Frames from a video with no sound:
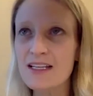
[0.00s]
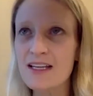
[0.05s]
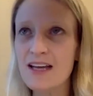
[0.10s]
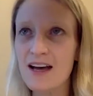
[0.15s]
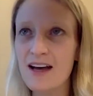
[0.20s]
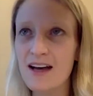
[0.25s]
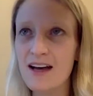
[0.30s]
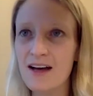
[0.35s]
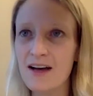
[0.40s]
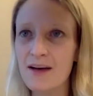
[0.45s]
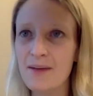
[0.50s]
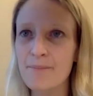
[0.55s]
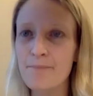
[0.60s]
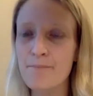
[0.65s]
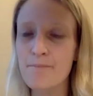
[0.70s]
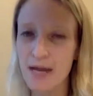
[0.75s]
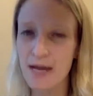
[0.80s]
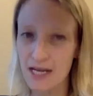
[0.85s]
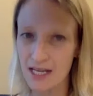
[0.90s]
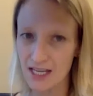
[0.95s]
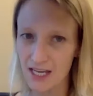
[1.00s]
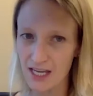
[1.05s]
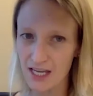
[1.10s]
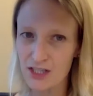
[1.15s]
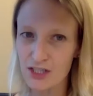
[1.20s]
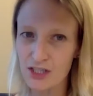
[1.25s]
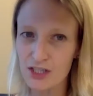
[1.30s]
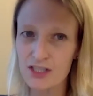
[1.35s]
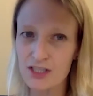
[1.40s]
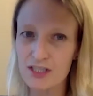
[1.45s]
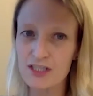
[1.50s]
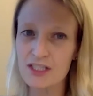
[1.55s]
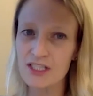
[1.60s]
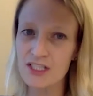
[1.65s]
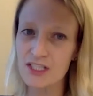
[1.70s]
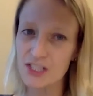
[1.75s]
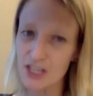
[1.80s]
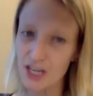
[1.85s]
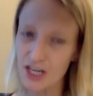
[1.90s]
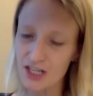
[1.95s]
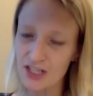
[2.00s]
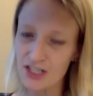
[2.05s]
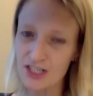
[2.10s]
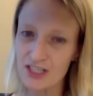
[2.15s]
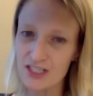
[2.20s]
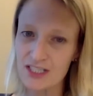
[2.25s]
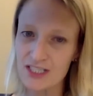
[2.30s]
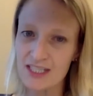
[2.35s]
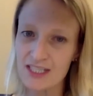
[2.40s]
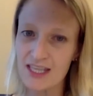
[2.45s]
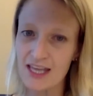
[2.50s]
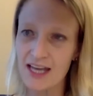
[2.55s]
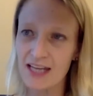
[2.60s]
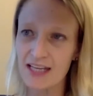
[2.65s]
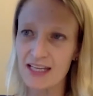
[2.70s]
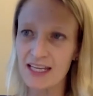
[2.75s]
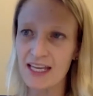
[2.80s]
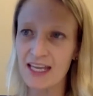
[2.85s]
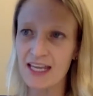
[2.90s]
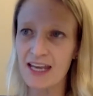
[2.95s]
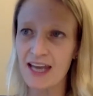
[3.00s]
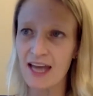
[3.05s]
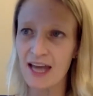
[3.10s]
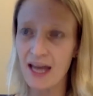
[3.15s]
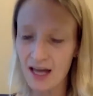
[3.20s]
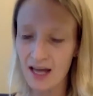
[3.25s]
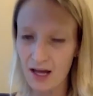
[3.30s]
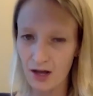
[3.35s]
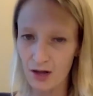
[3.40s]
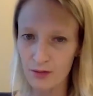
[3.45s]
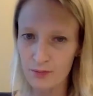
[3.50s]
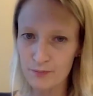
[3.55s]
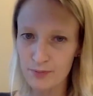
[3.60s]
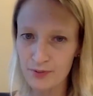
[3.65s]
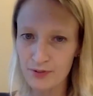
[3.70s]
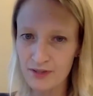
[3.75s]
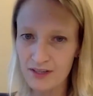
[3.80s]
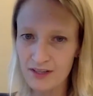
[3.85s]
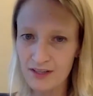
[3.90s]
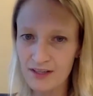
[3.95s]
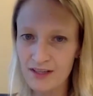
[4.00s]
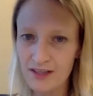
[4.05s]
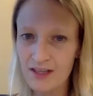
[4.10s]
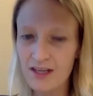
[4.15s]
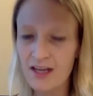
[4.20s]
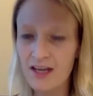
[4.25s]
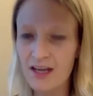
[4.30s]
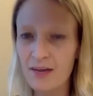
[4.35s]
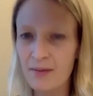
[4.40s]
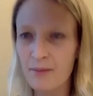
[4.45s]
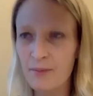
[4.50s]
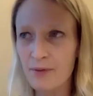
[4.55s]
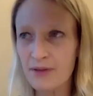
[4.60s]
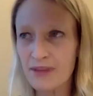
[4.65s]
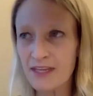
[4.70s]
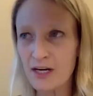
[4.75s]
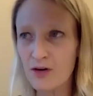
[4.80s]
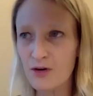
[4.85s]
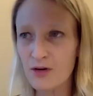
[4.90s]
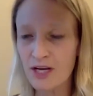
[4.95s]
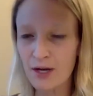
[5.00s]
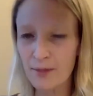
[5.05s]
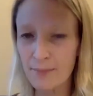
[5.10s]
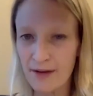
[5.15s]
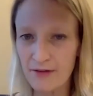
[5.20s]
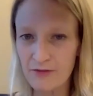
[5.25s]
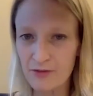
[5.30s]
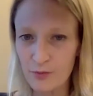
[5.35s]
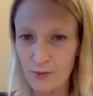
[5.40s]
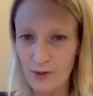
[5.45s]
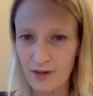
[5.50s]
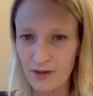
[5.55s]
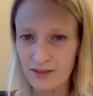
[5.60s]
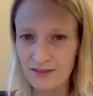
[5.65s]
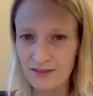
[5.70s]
medications, injections that can help, but they don't help everyone.